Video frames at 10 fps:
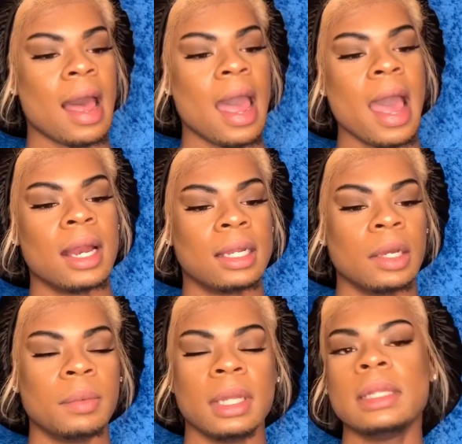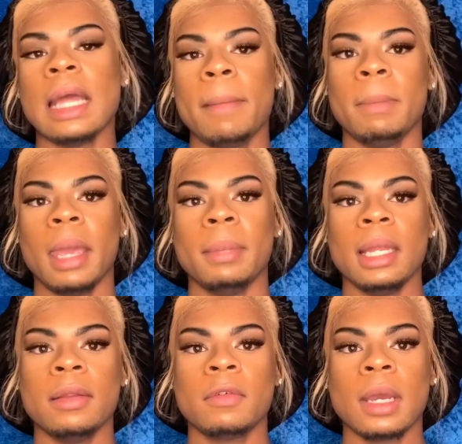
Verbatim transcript: I had to deal with that made me